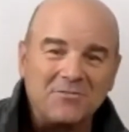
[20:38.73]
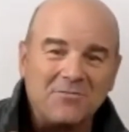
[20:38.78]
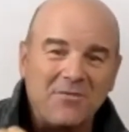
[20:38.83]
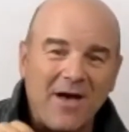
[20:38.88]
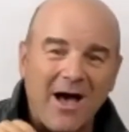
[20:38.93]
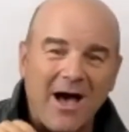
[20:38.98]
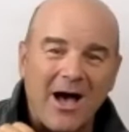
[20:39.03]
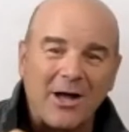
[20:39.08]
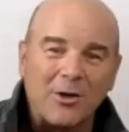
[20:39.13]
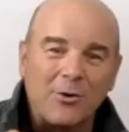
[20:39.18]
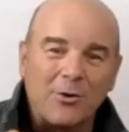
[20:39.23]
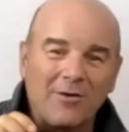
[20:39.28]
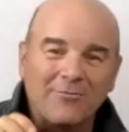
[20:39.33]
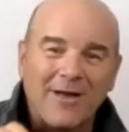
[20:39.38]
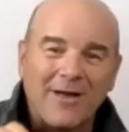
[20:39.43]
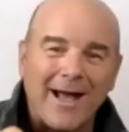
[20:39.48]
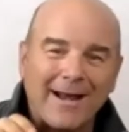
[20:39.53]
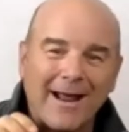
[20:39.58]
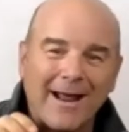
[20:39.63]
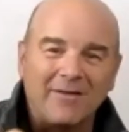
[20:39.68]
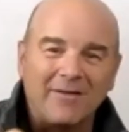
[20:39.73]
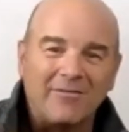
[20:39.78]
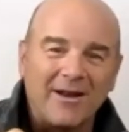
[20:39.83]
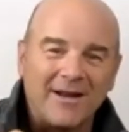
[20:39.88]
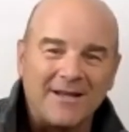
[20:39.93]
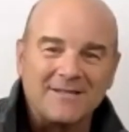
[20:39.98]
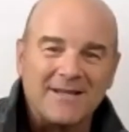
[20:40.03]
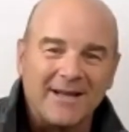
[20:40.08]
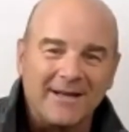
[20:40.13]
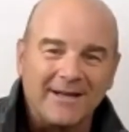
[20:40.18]
value I've gotten out of
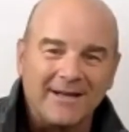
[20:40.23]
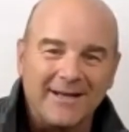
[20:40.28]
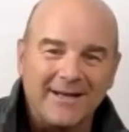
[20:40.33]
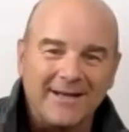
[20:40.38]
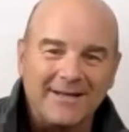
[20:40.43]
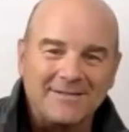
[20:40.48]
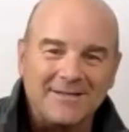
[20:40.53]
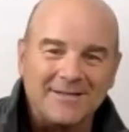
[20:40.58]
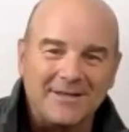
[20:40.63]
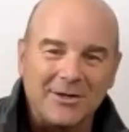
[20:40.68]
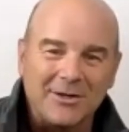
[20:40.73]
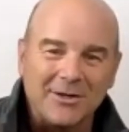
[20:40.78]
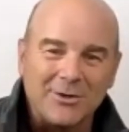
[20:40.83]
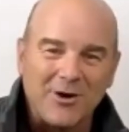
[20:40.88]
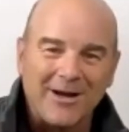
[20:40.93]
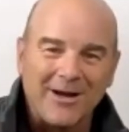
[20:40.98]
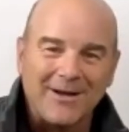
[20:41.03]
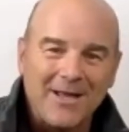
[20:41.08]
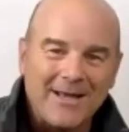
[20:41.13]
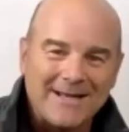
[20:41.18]
NSA in 18 years, right?